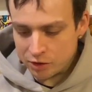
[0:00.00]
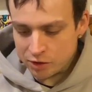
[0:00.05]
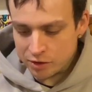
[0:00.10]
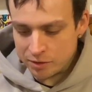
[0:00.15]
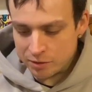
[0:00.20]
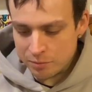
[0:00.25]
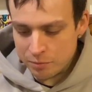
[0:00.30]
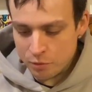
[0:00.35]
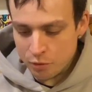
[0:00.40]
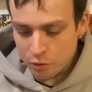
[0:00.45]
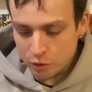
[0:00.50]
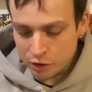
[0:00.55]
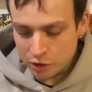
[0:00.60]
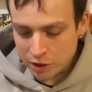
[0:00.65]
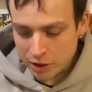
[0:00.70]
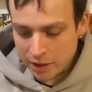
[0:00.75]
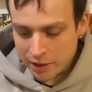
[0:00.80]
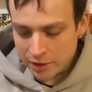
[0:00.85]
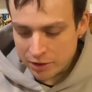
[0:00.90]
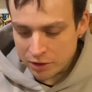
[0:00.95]
some more
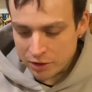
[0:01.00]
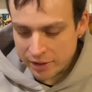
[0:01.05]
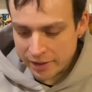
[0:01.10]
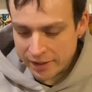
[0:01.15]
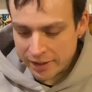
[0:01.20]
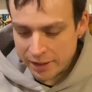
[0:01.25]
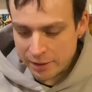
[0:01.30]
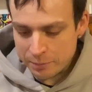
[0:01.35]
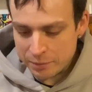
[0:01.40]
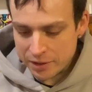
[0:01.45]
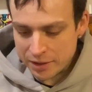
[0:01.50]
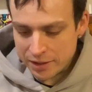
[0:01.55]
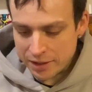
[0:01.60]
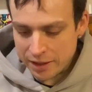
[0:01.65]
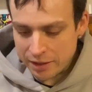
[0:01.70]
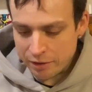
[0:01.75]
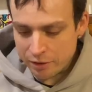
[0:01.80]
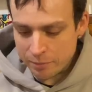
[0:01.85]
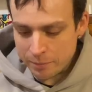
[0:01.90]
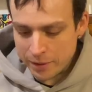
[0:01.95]
charged TMs, the
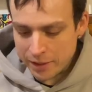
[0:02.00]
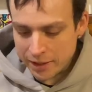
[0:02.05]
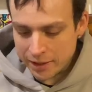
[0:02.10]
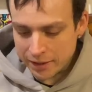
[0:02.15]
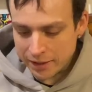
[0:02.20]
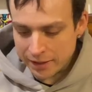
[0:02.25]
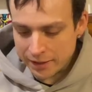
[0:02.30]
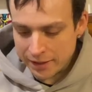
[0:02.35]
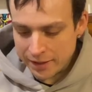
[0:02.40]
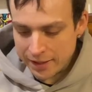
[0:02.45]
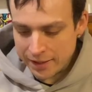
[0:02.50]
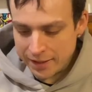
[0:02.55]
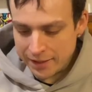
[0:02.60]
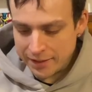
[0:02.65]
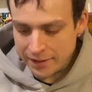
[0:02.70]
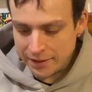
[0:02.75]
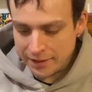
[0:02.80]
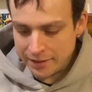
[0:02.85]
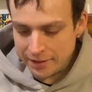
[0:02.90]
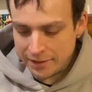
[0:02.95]
Dara market
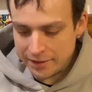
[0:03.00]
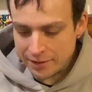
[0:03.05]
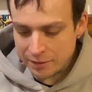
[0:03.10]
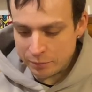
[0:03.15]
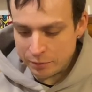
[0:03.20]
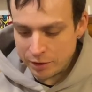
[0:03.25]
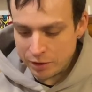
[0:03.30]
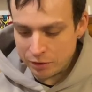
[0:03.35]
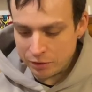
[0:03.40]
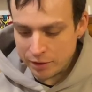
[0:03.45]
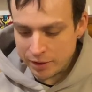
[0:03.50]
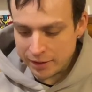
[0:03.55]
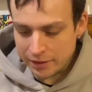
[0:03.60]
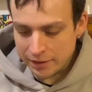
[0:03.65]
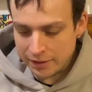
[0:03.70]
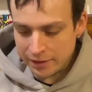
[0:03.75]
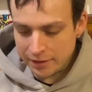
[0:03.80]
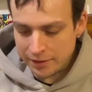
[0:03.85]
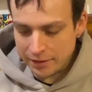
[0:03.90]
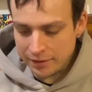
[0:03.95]
candies, and we do get
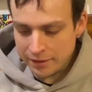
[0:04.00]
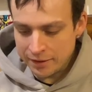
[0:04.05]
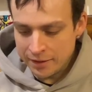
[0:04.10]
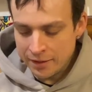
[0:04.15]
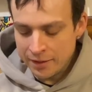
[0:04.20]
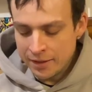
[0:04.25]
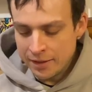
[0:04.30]
the